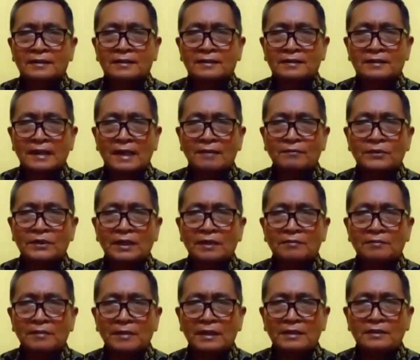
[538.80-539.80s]

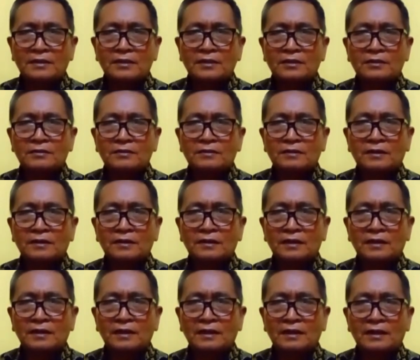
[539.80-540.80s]
Something makes you
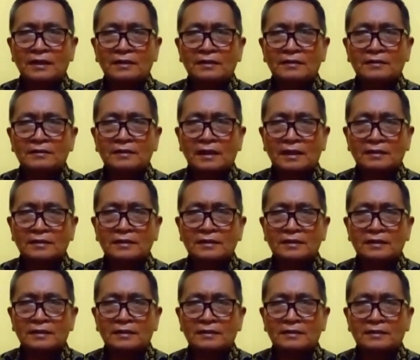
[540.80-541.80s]

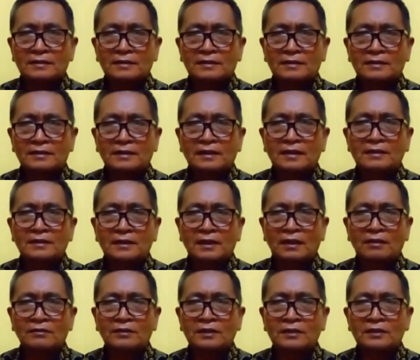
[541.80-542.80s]
interested.
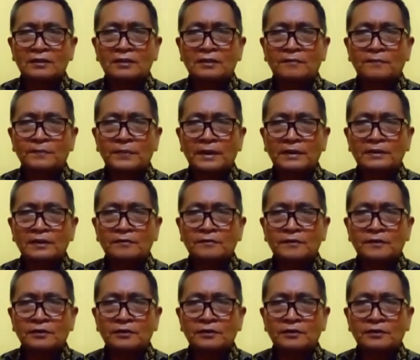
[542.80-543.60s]
So this is a passive